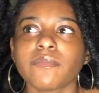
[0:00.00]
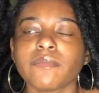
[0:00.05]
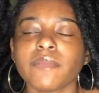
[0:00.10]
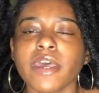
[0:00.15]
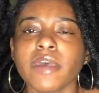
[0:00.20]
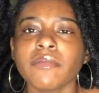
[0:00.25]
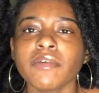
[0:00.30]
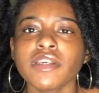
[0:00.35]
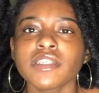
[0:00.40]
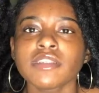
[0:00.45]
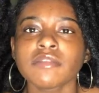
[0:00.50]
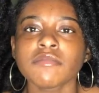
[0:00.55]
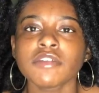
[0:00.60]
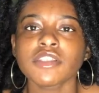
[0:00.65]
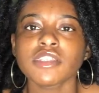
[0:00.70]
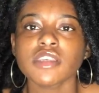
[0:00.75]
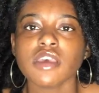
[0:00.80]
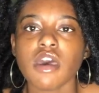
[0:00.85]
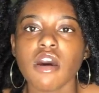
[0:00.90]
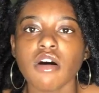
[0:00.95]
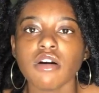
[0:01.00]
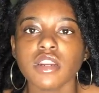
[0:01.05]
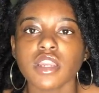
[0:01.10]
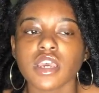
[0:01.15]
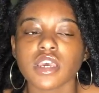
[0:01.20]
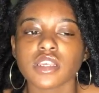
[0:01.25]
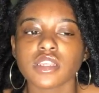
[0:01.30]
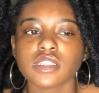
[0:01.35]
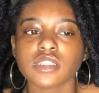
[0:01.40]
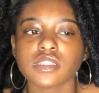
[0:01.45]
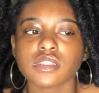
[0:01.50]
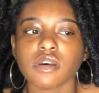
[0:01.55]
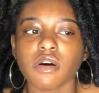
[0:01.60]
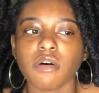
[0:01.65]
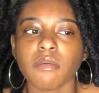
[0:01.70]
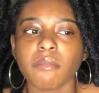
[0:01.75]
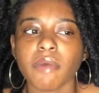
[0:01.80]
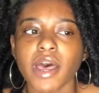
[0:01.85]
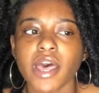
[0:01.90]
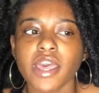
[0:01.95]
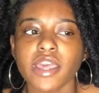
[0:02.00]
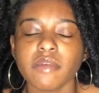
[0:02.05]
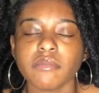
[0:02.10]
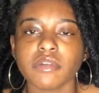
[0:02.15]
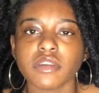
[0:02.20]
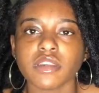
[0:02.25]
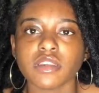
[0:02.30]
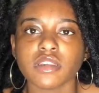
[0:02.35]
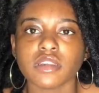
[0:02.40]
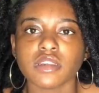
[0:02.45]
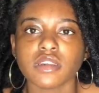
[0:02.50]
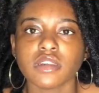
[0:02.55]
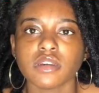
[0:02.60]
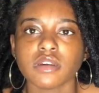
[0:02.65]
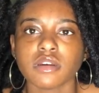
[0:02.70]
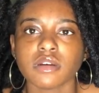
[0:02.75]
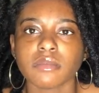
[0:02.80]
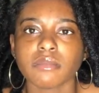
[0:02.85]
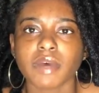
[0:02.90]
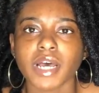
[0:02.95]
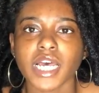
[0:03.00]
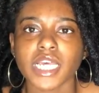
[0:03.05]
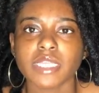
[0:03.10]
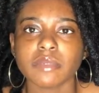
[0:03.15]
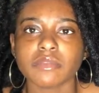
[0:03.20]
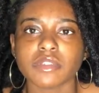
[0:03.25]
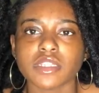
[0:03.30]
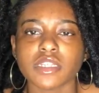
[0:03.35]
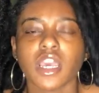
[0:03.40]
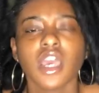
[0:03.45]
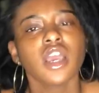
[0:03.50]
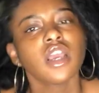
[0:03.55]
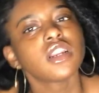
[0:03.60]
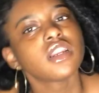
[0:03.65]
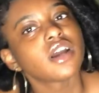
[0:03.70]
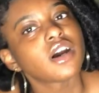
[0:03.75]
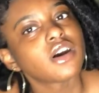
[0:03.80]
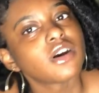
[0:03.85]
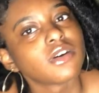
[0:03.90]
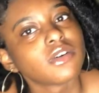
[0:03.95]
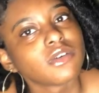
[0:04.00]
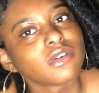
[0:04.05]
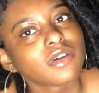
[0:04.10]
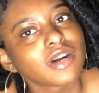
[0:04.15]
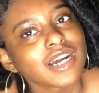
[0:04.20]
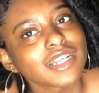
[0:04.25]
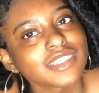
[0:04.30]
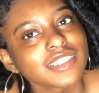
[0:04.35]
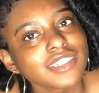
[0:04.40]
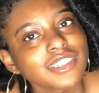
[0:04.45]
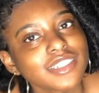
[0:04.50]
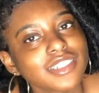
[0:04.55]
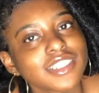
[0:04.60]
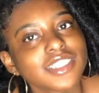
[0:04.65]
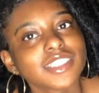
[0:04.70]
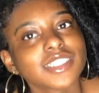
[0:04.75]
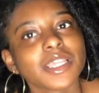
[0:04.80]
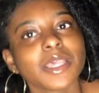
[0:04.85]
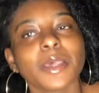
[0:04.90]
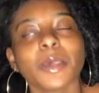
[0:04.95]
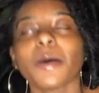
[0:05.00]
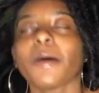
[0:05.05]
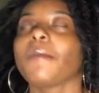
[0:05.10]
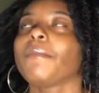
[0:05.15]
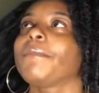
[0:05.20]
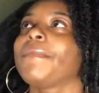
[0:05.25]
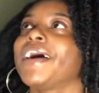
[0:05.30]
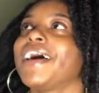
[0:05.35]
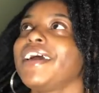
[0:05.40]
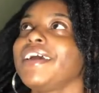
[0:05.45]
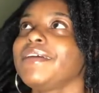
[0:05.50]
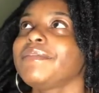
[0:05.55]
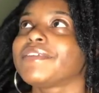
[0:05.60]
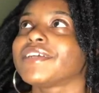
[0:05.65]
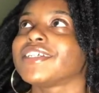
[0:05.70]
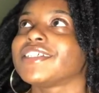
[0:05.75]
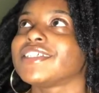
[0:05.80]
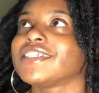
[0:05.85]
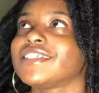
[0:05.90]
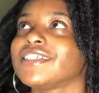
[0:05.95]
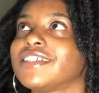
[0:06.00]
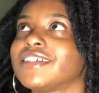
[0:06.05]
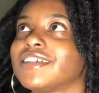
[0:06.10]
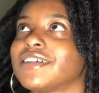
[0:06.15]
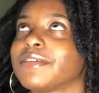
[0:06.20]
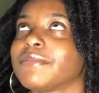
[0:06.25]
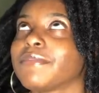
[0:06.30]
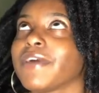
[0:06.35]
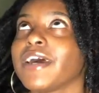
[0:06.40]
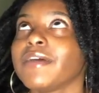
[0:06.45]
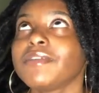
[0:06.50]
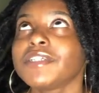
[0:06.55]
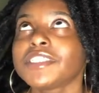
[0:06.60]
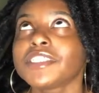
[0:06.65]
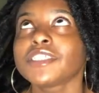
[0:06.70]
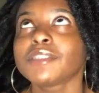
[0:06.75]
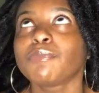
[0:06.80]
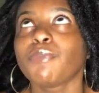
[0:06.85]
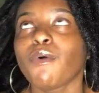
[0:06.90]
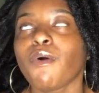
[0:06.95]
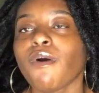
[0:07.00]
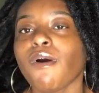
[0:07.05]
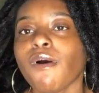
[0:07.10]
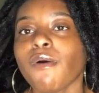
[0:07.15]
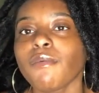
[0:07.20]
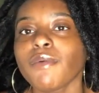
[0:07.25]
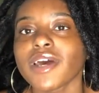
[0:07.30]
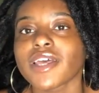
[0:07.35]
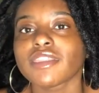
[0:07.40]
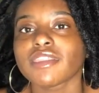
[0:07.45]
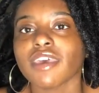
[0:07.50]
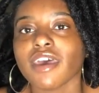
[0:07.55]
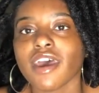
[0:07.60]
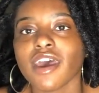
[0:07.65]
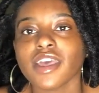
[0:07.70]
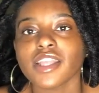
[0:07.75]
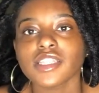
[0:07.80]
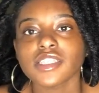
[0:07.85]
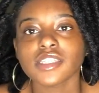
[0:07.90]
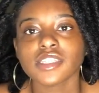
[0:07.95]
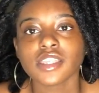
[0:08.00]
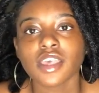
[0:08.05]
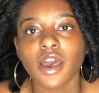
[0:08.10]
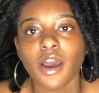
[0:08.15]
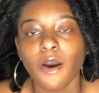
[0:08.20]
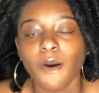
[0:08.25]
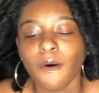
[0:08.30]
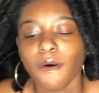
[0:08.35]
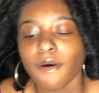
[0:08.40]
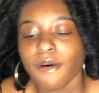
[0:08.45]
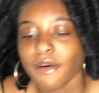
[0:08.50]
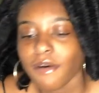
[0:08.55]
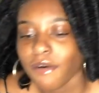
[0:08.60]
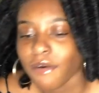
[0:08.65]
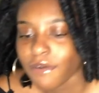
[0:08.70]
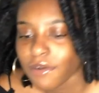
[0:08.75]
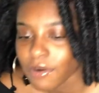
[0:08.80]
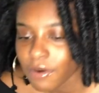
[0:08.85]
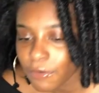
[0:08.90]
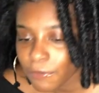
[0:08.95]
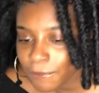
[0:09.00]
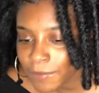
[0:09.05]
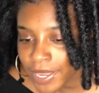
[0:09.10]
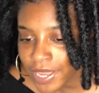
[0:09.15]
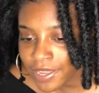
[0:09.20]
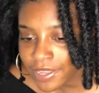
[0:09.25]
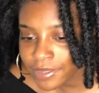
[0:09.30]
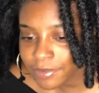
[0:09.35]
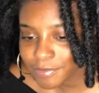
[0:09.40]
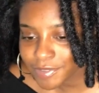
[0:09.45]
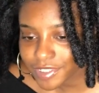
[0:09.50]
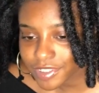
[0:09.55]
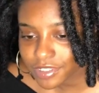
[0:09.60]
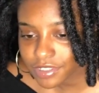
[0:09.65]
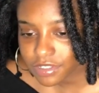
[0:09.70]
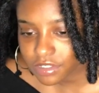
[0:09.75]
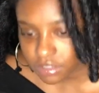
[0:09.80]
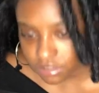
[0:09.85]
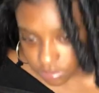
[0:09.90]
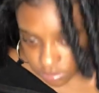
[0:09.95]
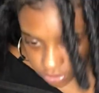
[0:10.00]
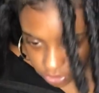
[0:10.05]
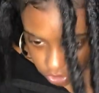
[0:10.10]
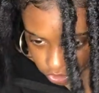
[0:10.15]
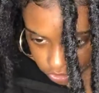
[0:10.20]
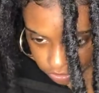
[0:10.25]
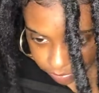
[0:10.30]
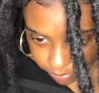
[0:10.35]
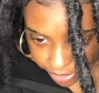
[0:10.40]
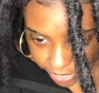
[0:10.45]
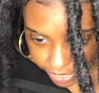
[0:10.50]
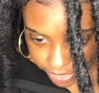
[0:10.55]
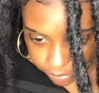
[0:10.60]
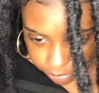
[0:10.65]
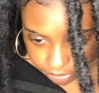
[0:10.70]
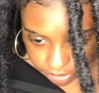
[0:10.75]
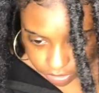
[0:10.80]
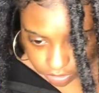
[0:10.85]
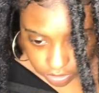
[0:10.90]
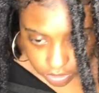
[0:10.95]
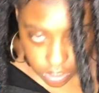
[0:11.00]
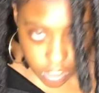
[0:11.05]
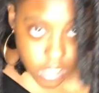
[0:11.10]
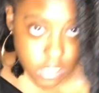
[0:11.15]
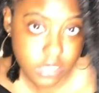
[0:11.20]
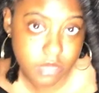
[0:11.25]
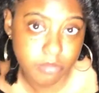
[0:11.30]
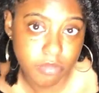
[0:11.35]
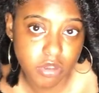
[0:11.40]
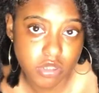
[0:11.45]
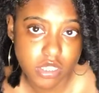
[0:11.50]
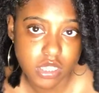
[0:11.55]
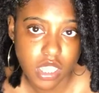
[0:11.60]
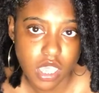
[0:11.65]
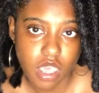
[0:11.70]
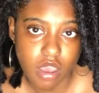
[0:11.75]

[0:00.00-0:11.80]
it's a mental illness, or maybe, no, I think it's maybe she's born with it, or maybe, just maybe, it's a mental